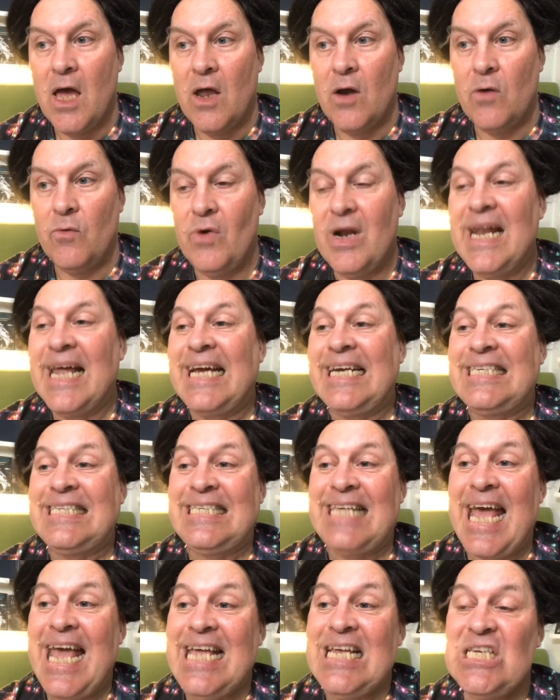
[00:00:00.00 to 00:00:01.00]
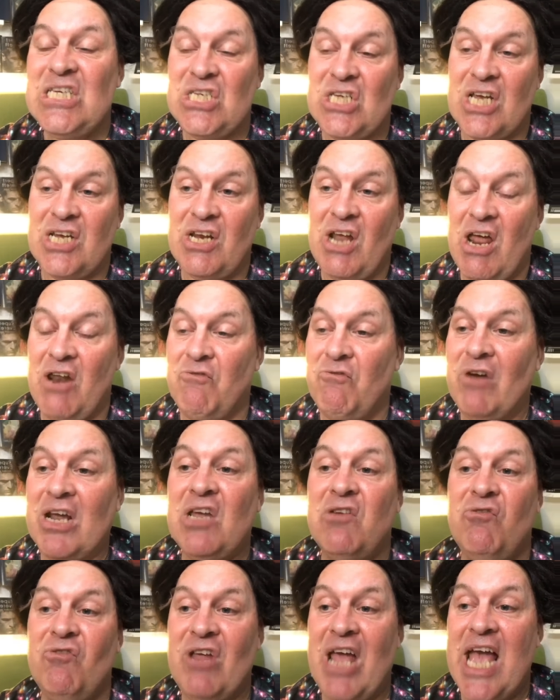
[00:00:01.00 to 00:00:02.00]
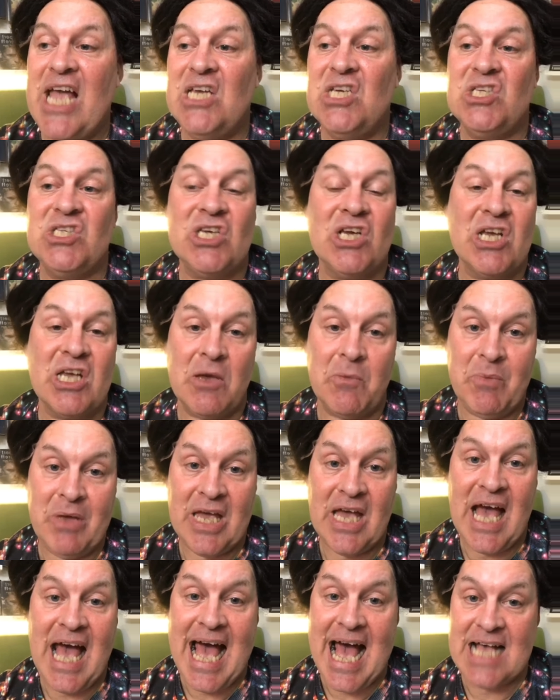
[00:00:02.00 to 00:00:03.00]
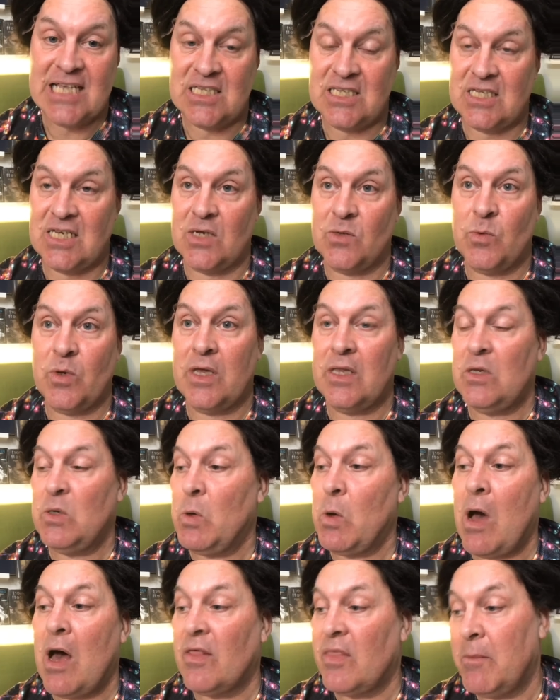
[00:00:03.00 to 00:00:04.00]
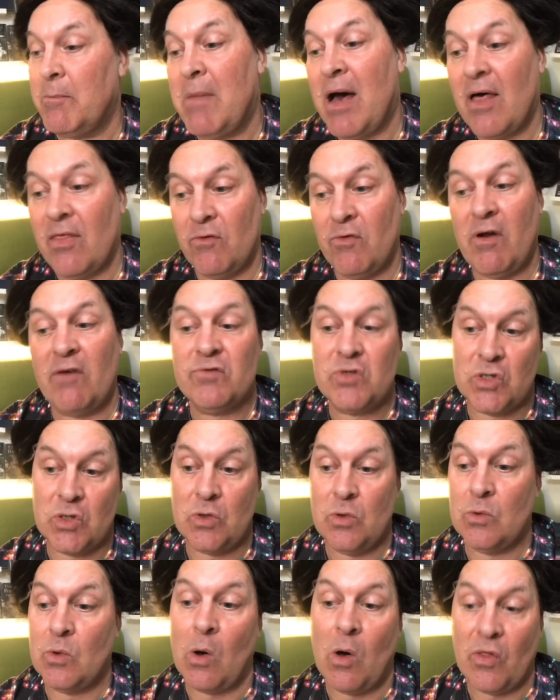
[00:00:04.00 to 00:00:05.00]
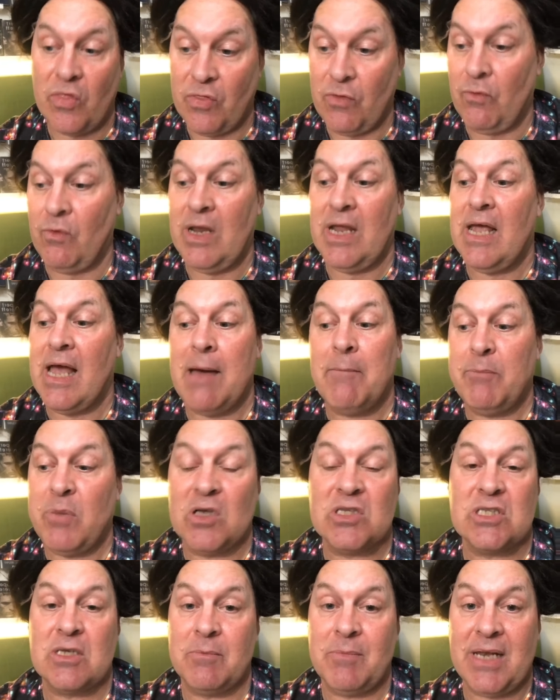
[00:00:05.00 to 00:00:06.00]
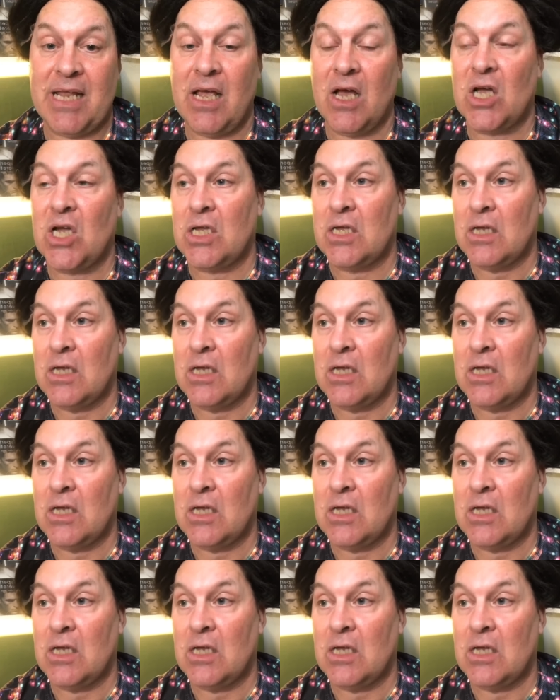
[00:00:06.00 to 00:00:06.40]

Relaxation and recreation can be a hazard when you are the mother of two or three and possibly a...